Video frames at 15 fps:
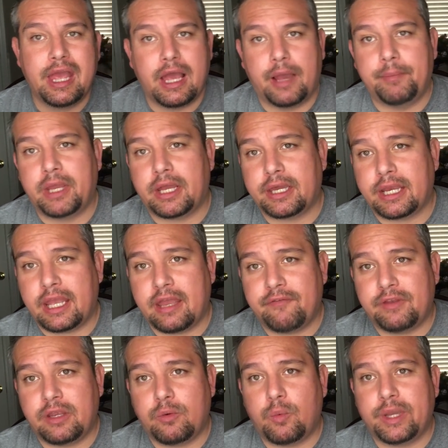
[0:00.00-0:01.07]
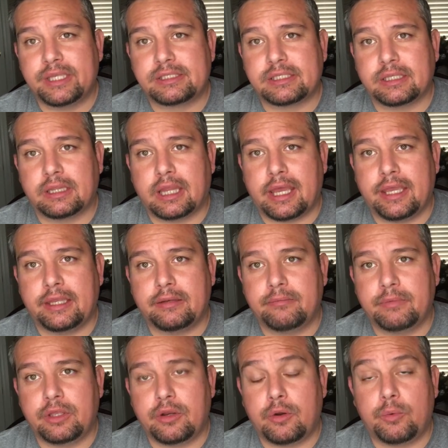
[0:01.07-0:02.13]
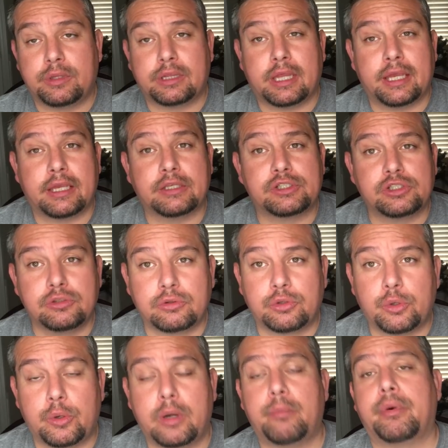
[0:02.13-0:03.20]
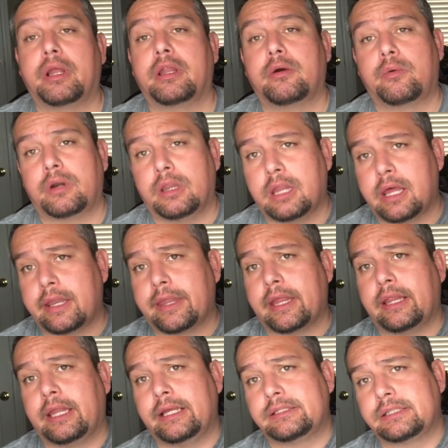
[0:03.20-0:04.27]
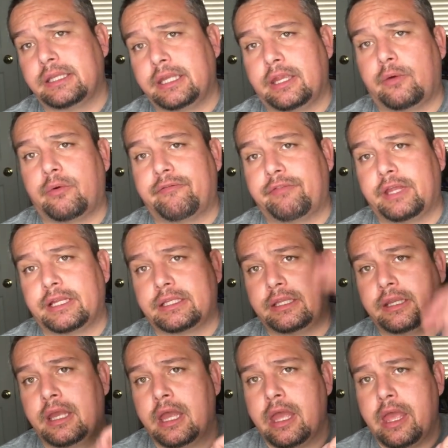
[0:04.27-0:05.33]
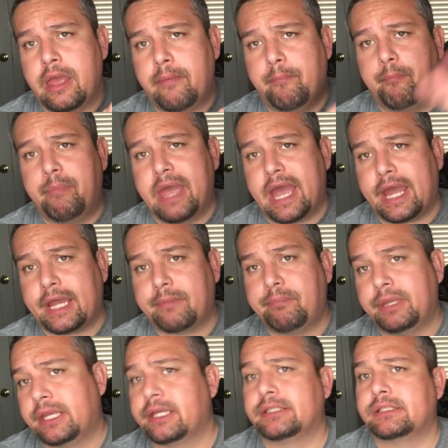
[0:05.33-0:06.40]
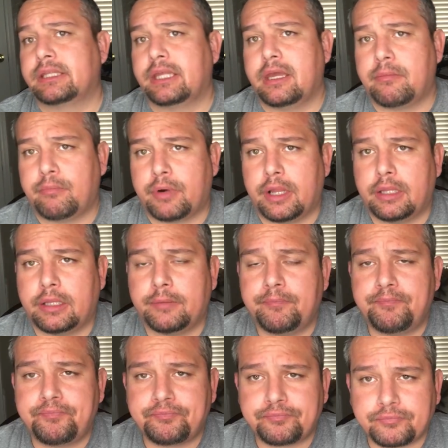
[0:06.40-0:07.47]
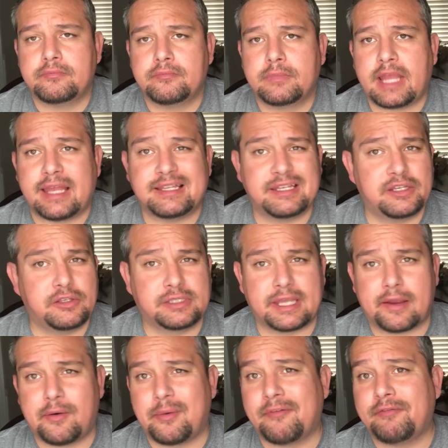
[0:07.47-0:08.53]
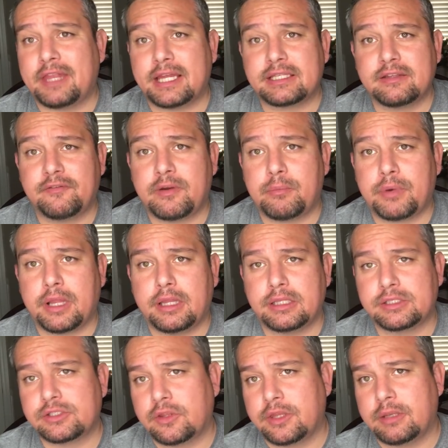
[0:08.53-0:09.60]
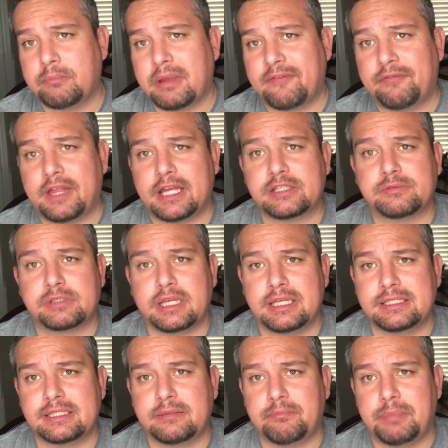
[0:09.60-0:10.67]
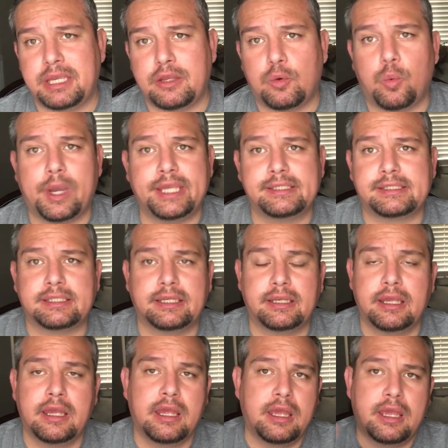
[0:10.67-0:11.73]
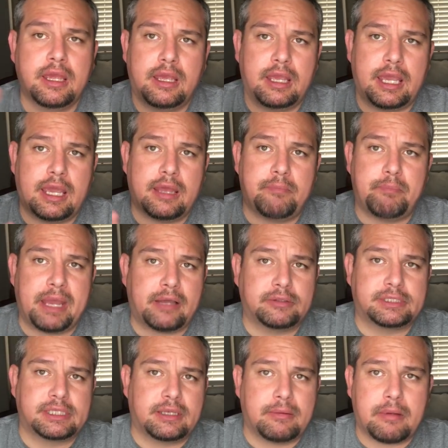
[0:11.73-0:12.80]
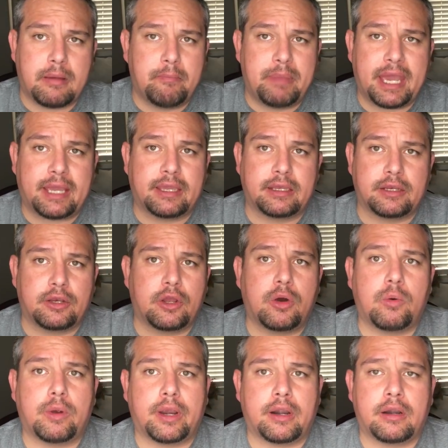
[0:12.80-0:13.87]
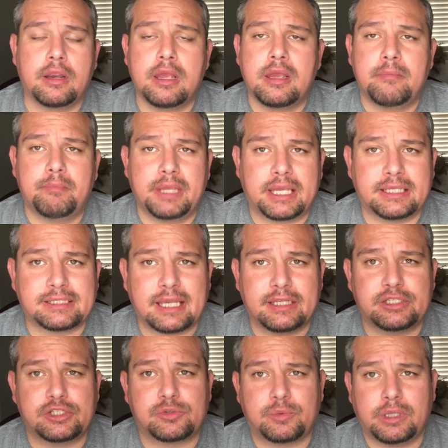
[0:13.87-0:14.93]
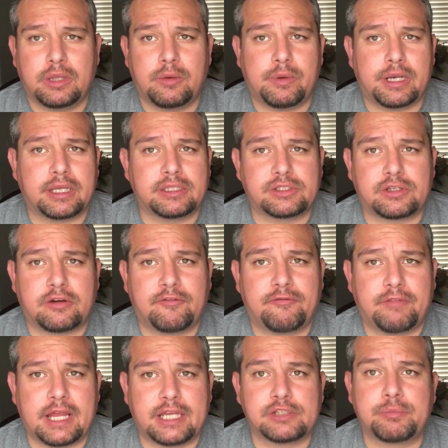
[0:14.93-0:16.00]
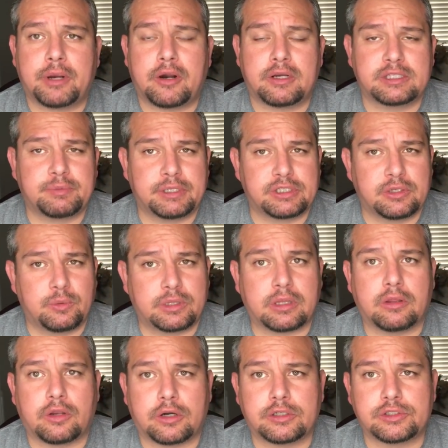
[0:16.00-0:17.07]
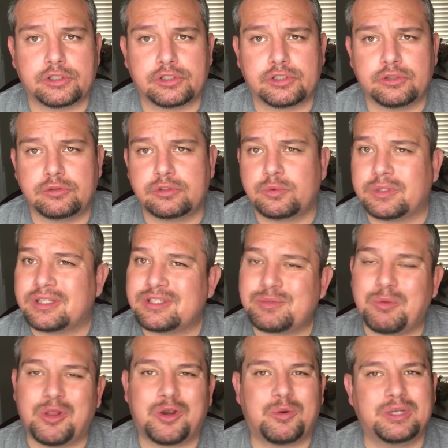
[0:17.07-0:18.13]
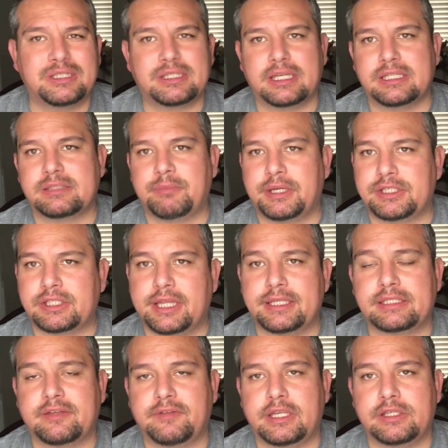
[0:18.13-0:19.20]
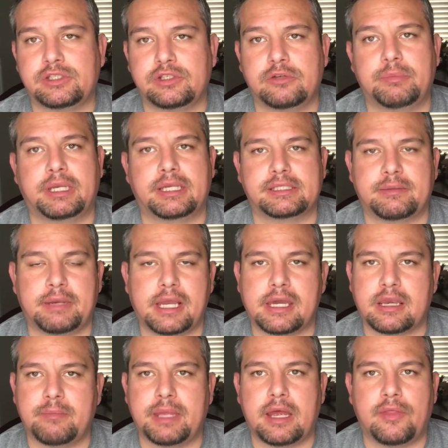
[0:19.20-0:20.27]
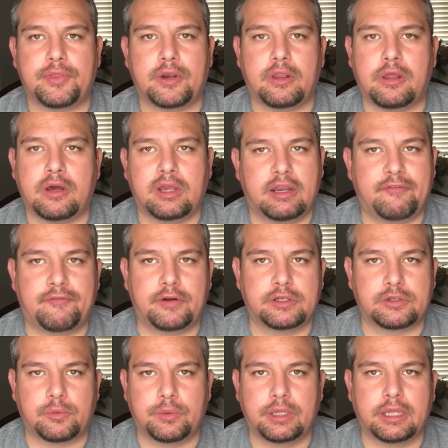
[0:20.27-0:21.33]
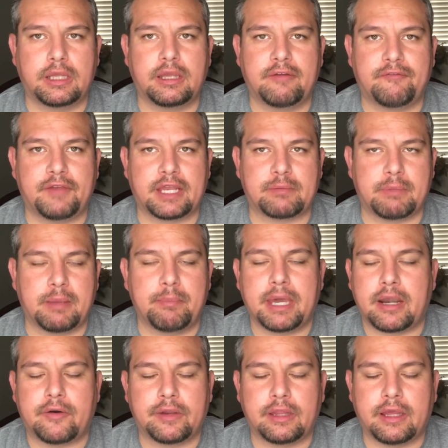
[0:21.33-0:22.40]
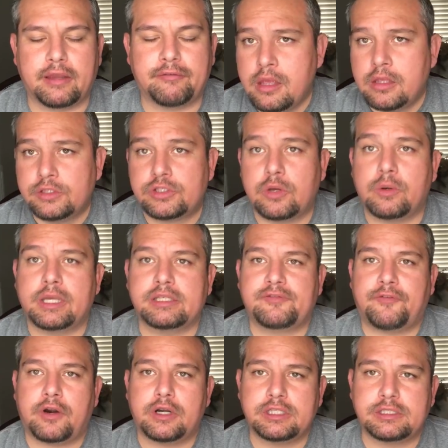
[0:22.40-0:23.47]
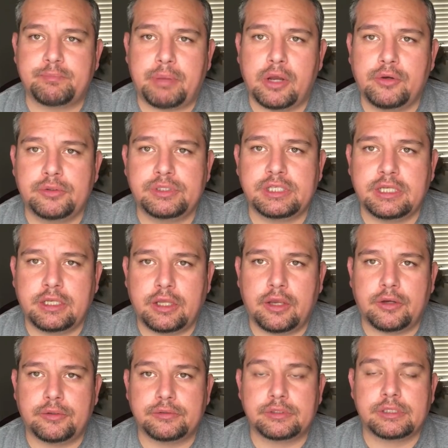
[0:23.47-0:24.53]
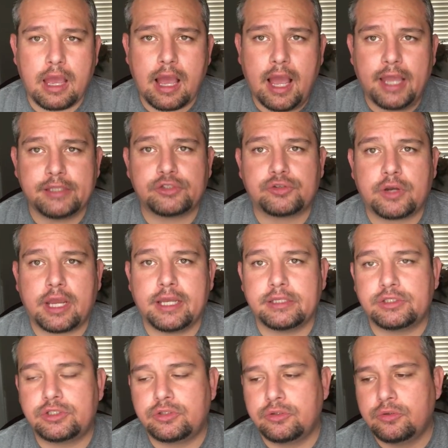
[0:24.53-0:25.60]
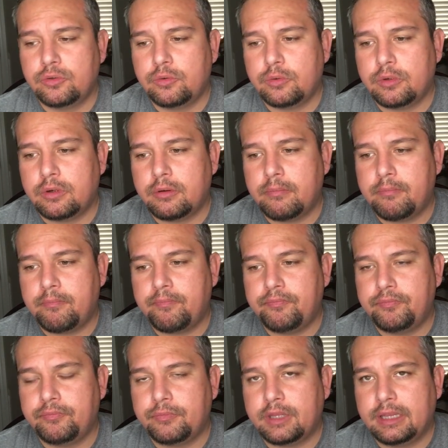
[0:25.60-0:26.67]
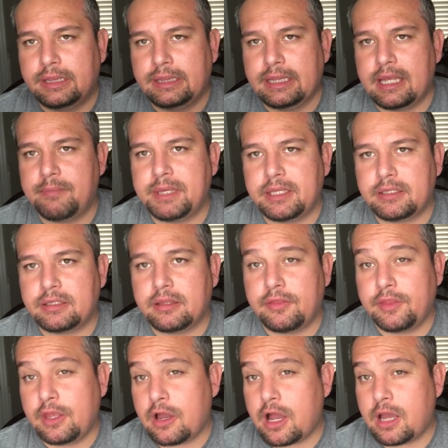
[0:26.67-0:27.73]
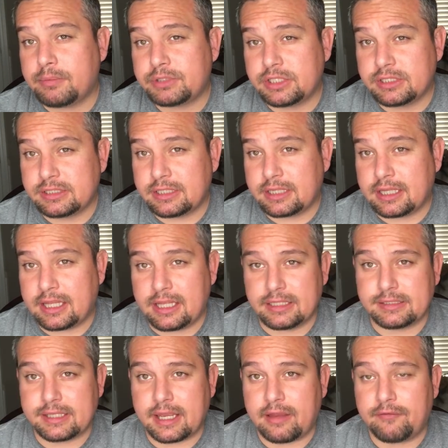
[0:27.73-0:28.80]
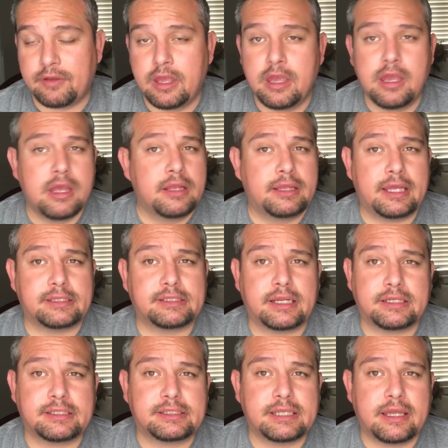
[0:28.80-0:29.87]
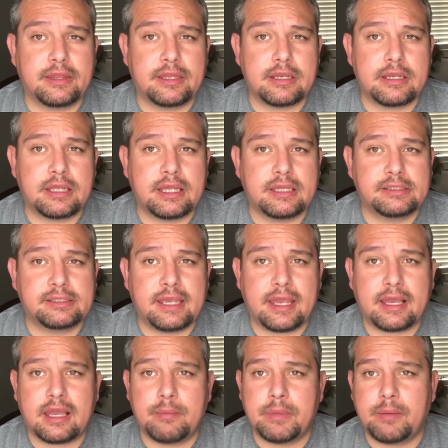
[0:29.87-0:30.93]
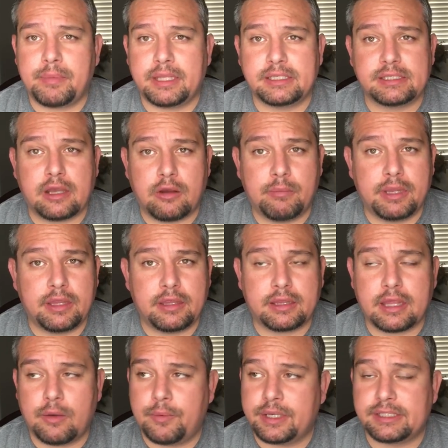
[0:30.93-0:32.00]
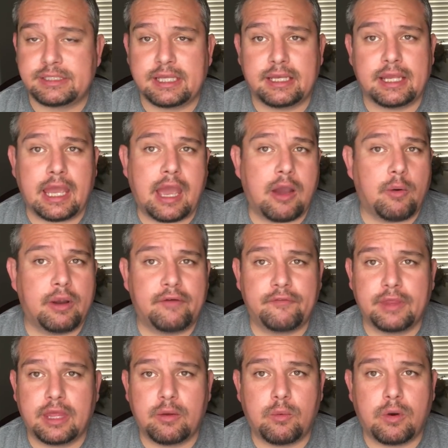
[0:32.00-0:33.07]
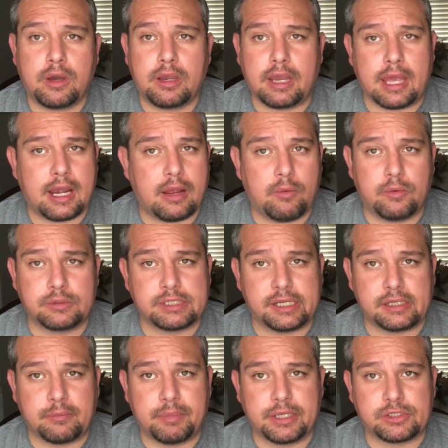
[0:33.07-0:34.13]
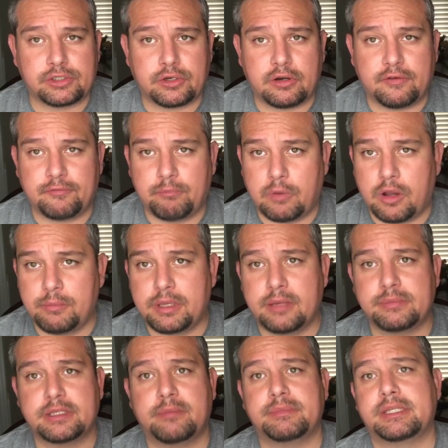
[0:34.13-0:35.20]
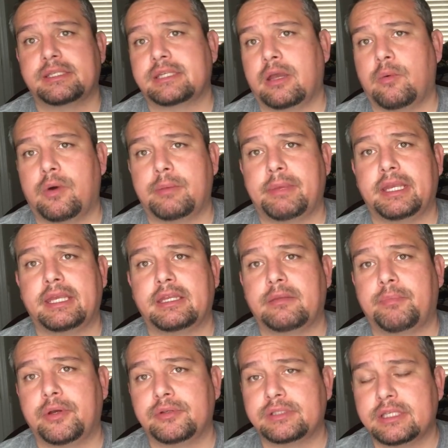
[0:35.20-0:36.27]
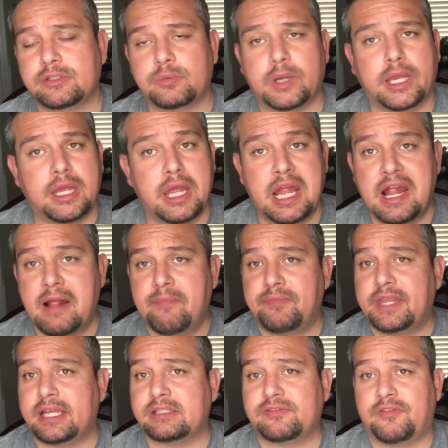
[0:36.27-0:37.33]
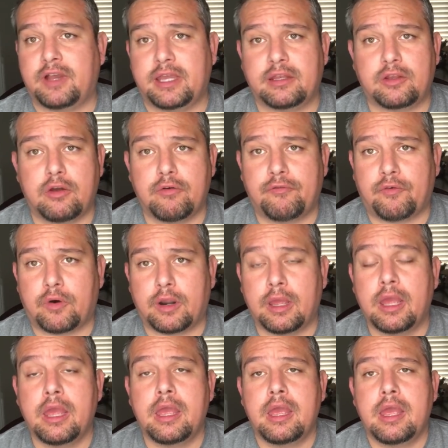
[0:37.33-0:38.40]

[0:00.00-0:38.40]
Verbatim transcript: I'm not gonna have any wasted light, you know, with like a shoot through umbrella where a lot of that light's gonna get reflected back because of the umbrella. I tend to use like a reflective umbrella so that my flash isn't being wasted and bouncing back into nowhere because I just really want to conserve flash power, especially with the larger shoots. With the smaller ones, it's much less of an issue because I'm not going to be out there long enough for it to really affect my battery life. So far as posing goes, I try to limit the options that the kids have. That's not to say that kids can't come up and tell me that they want to stand however they want and I won't take the picture. If mom comes up and says, I want my kid to pose this way, that's fine, go for it.